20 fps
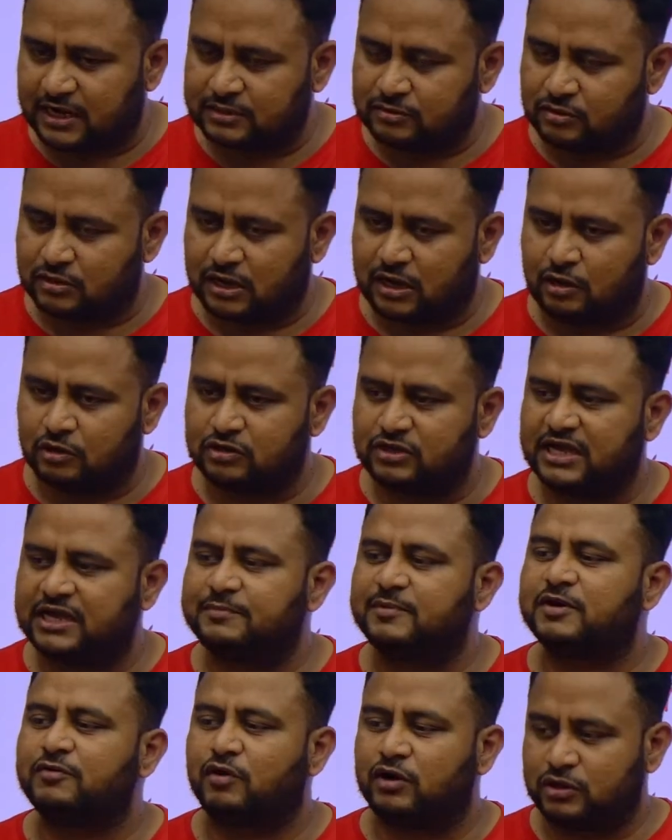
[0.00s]
although I might
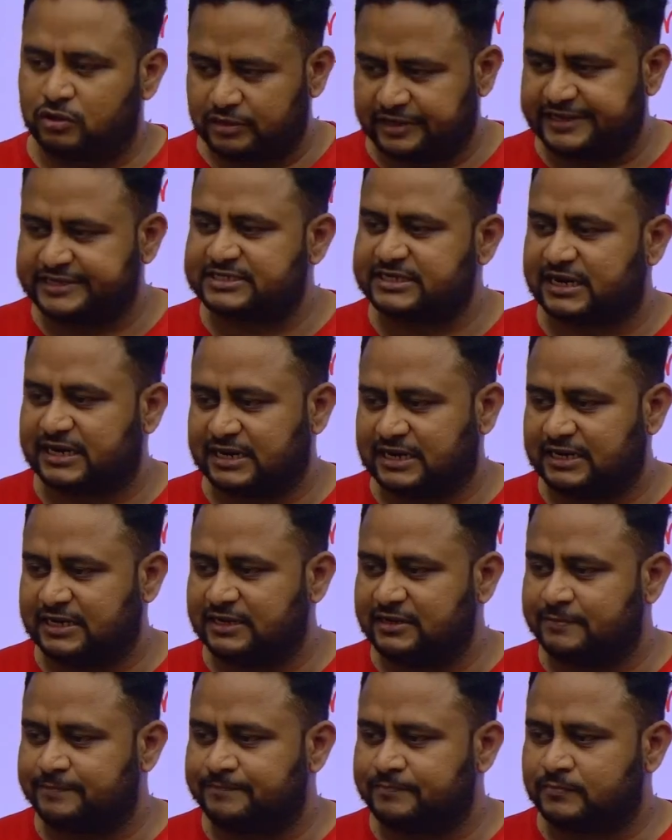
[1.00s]
want to reach early,
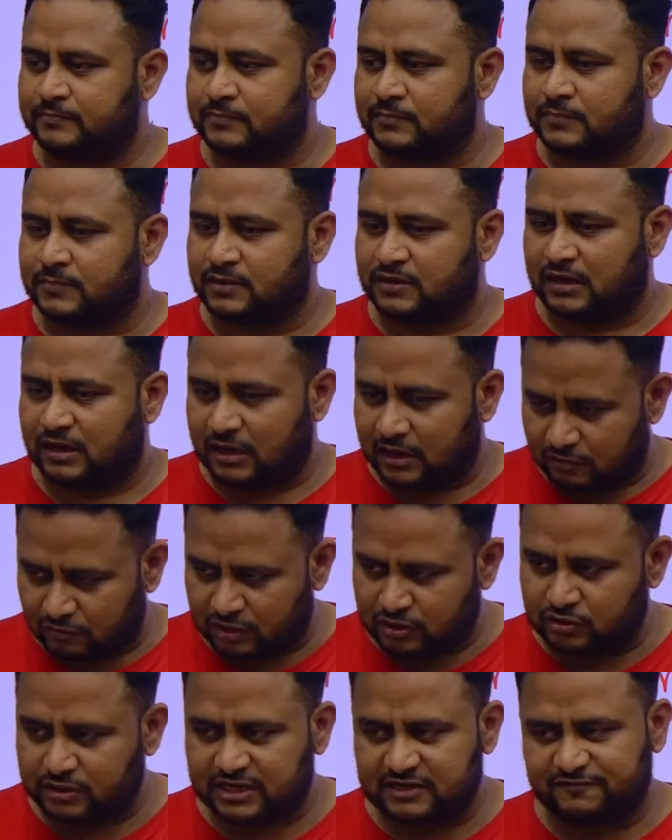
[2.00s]
I want
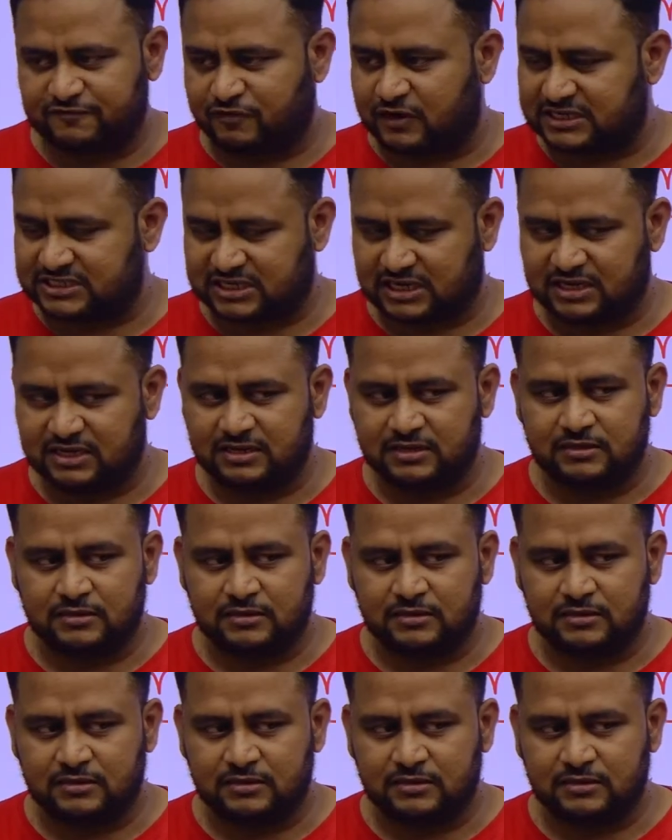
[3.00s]
to reach fastly,